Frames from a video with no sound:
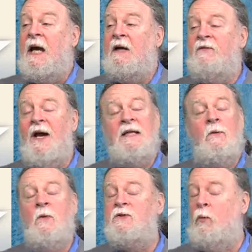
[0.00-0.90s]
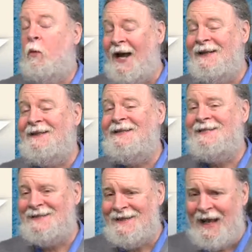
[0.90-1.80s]
In fact, it was widely
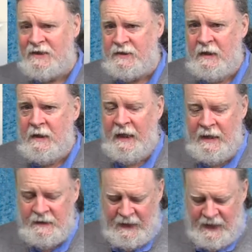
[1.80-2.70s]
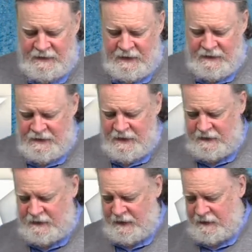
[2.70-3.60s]
discussed in the
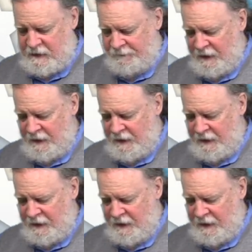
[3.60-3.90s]
1960s.